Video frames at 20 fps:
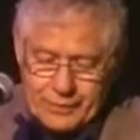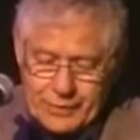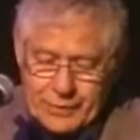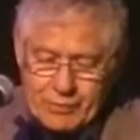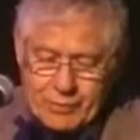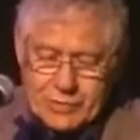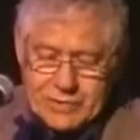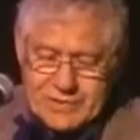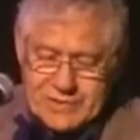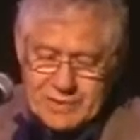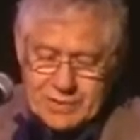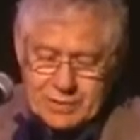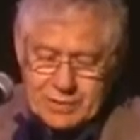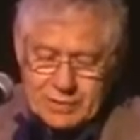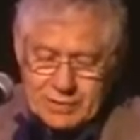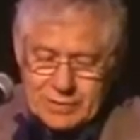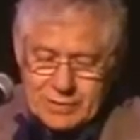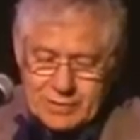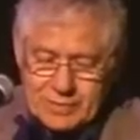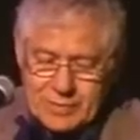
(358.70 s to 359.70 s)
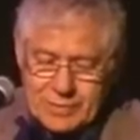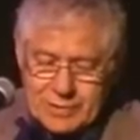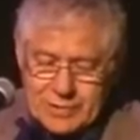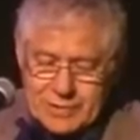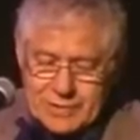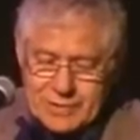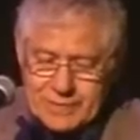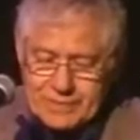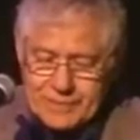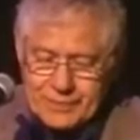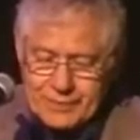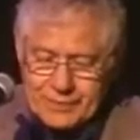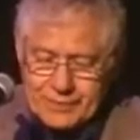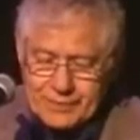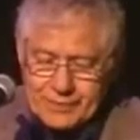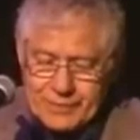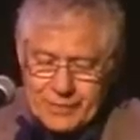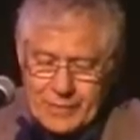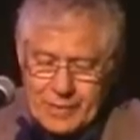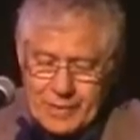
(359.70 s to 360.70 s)
One second, please.
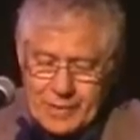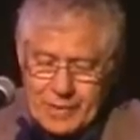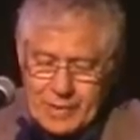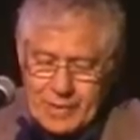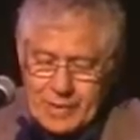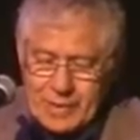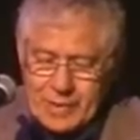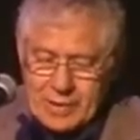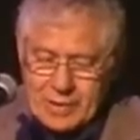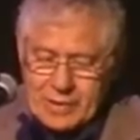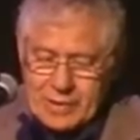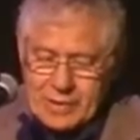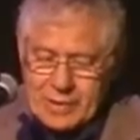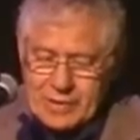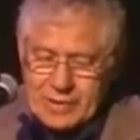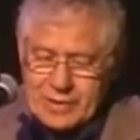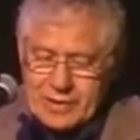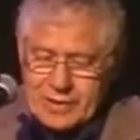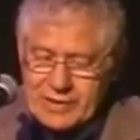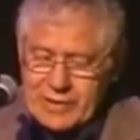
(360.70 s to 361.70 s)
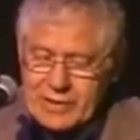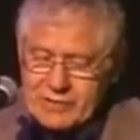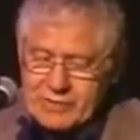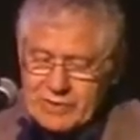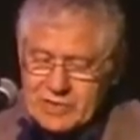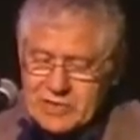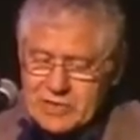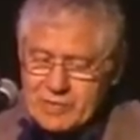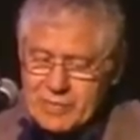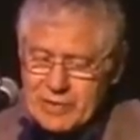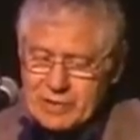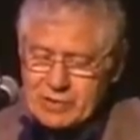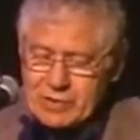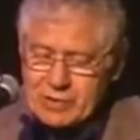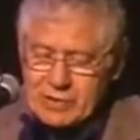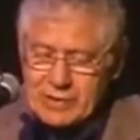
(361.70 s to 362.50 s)
They gave us back our